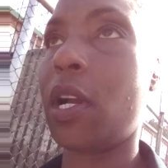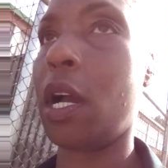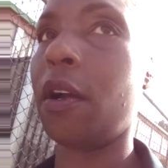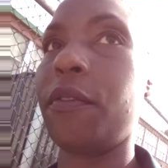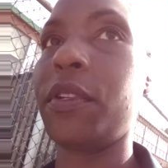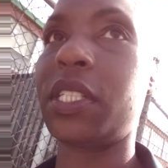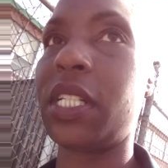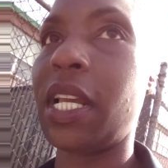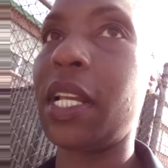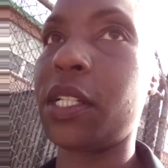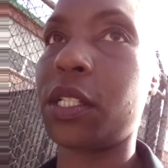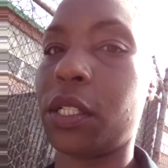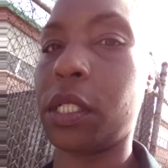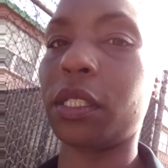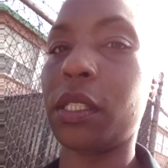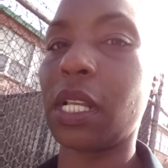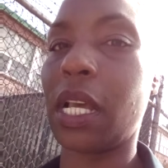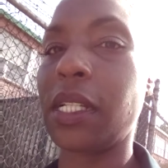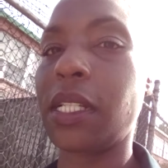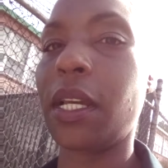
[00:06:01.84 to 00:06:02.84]

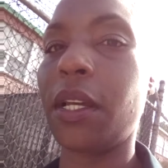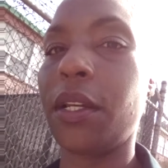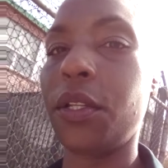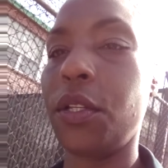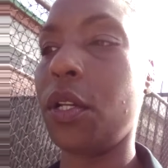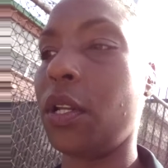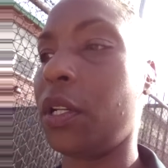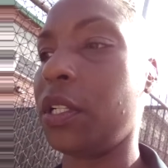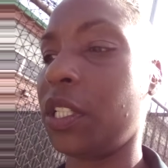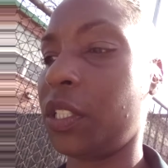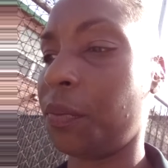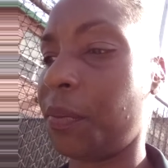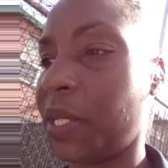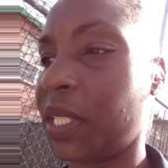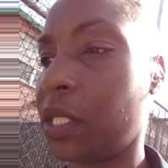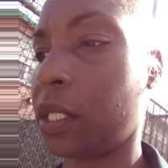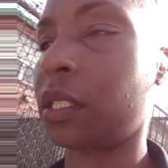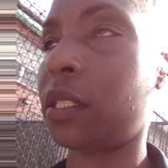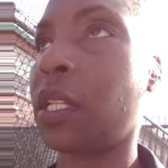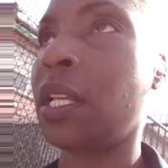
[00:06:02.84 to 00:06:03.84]
conversations. That's how you know these
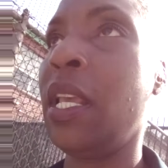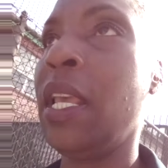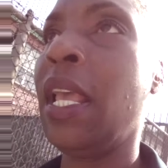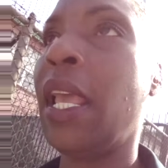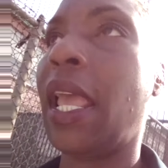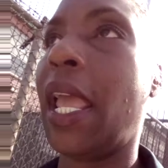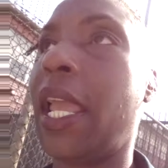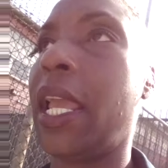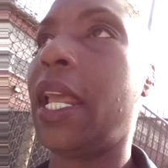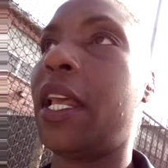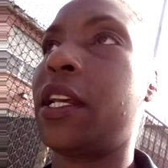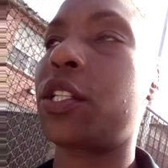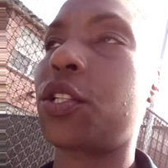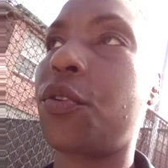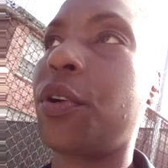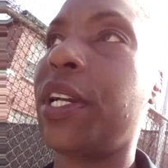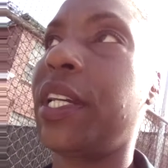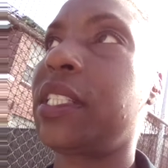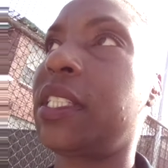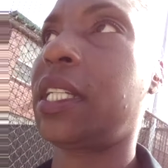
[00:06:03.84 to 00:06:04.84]
bitches ain't as
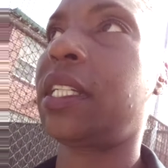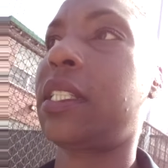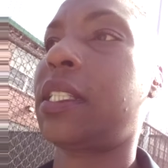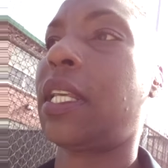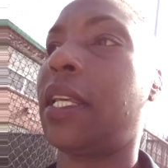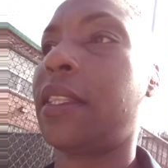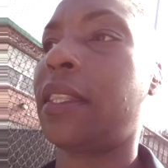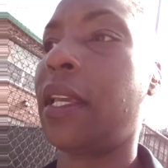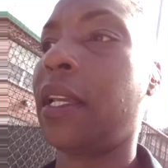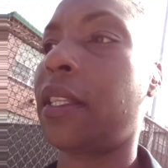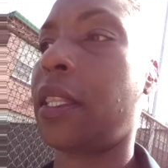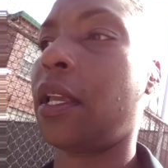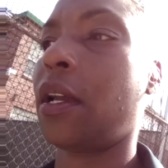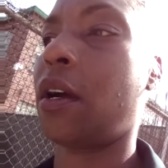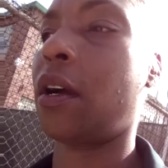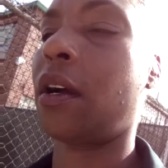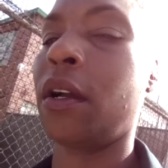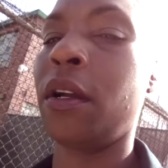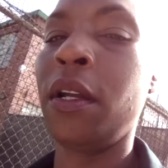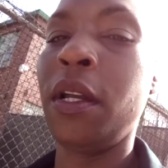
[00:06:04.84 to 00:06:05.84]
crazy as they think they
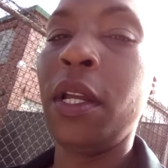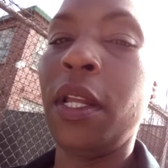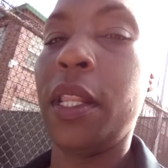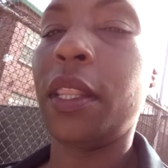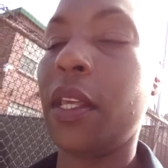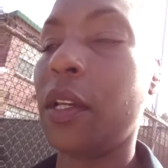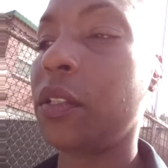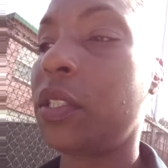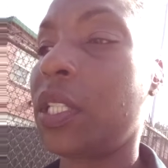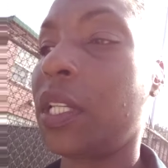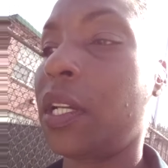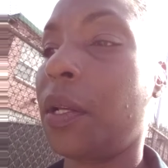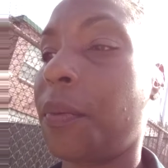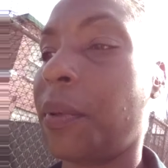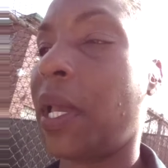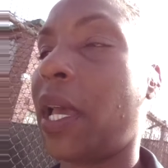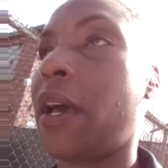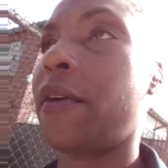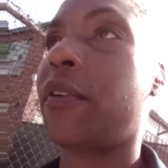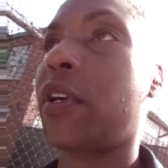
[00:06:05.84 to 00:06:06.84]
are. They'll sit up
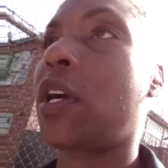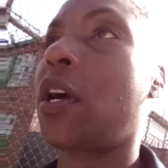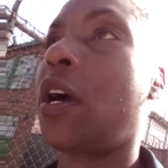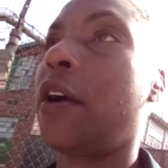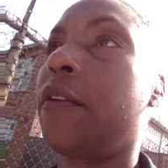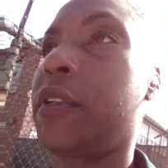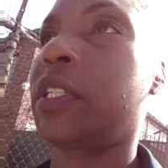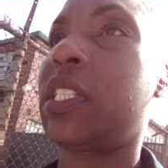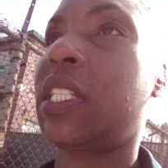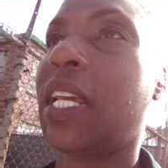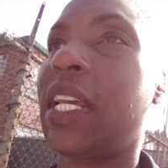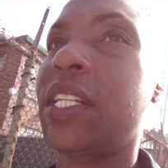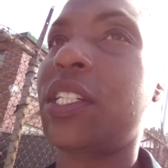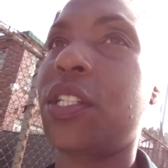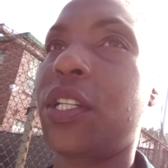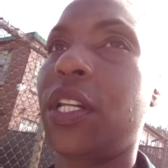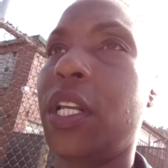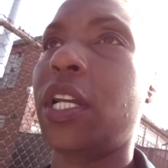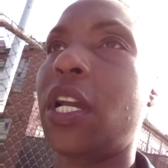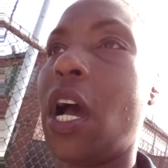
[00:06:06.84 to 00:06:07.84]
and have a
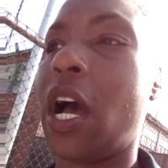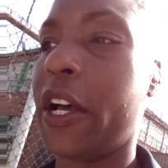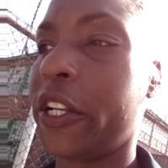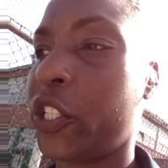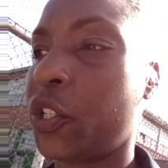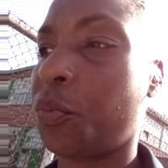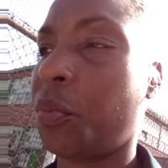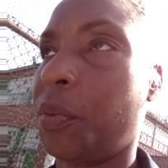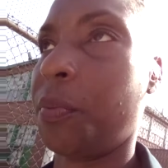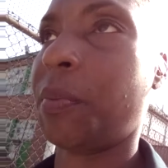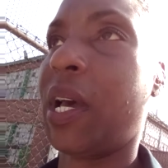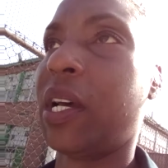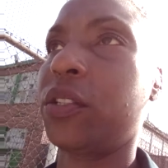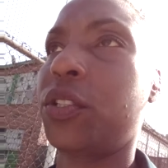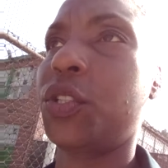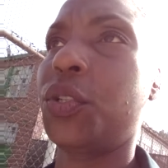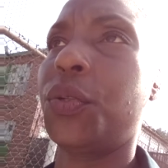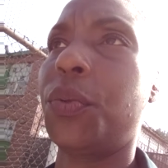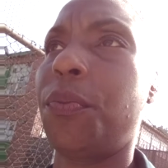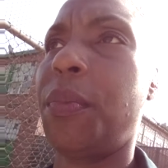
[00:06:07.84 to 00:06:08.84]
conversation and gossip
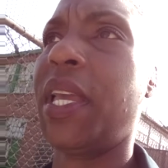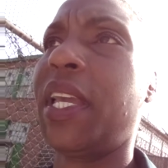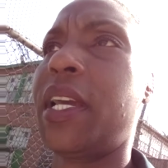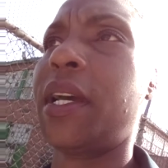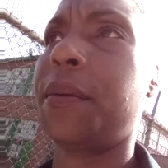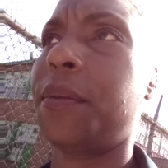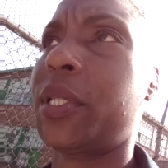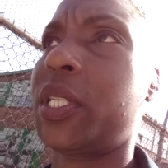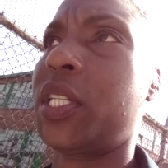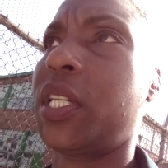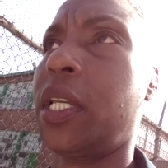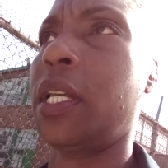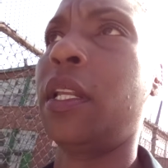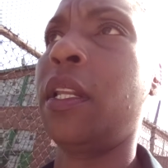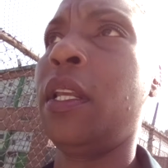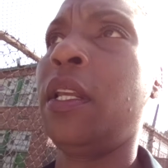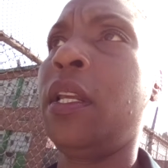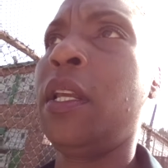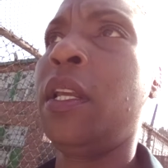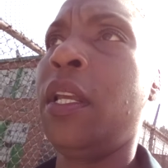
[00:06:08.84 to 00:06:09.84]
about you and make up shit.
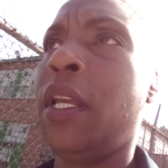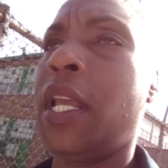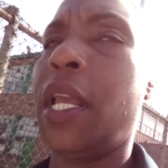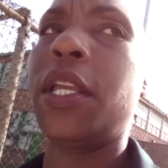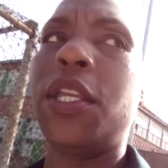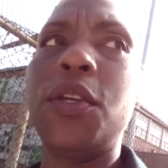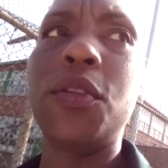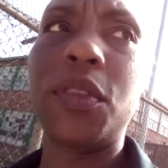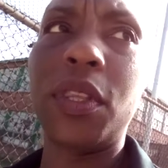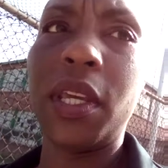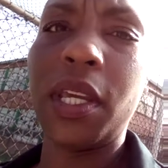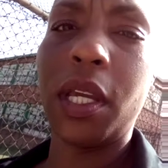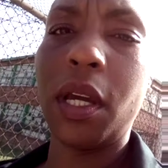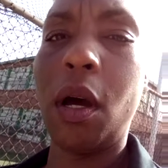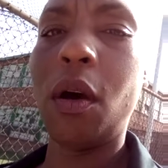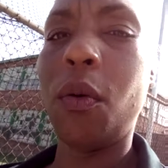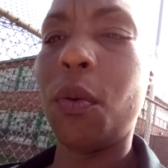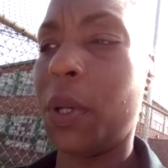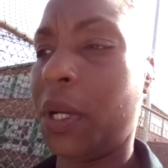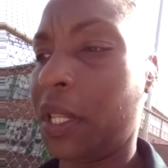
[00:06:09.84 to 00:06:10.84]
And you think,
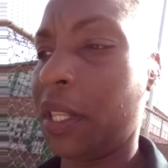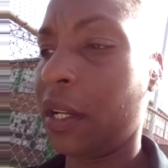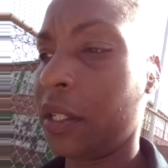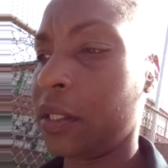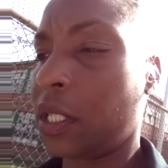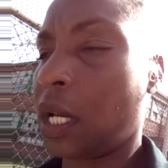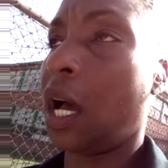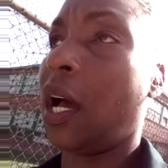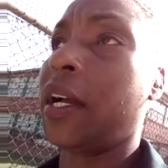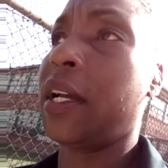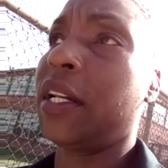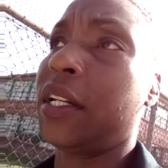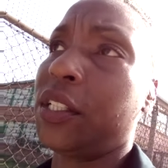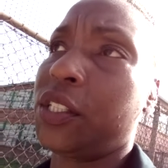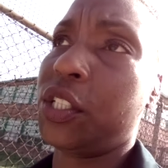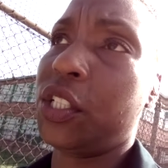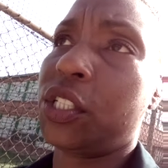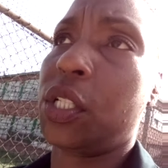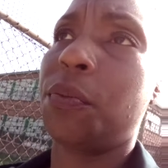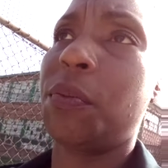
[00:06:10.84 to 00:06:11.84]
oh, well, they're talking. It's
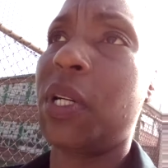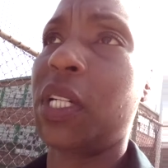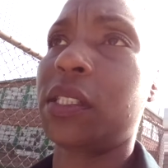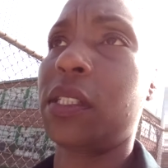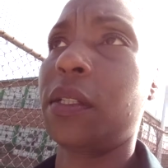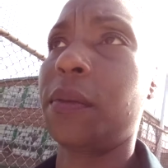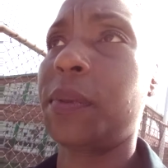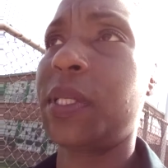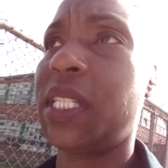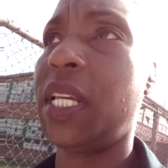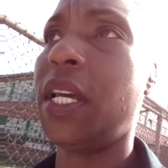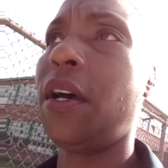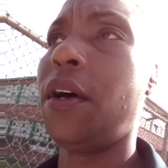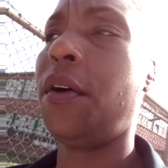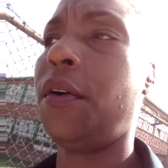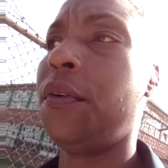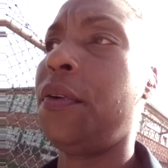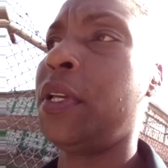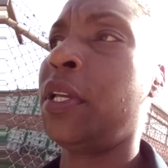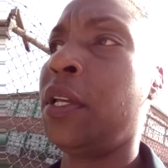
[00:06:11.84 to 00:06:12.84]
just amongst
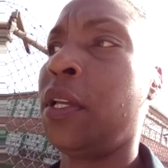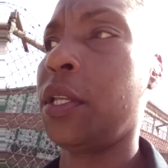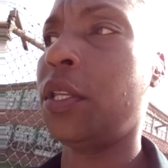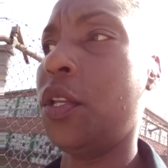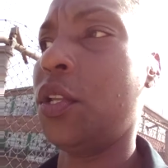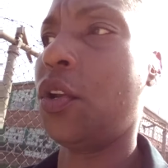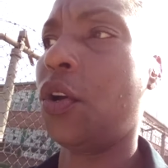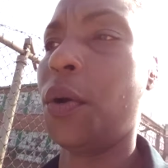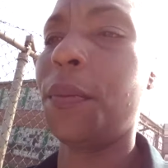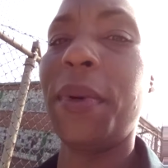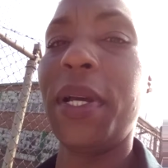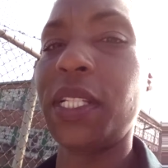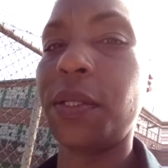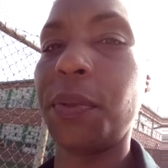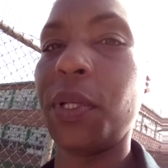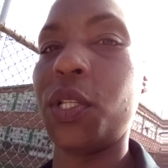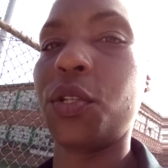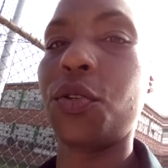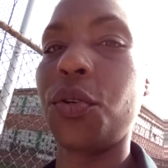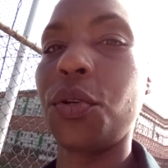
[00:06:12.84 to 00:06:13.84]
themselves. You know, it must
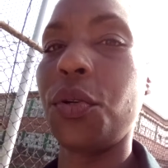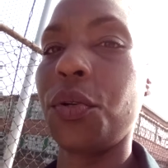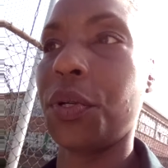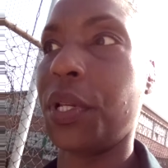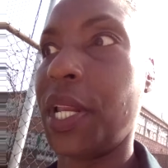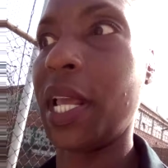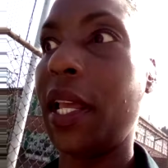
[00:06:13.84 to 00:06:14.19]
be true. And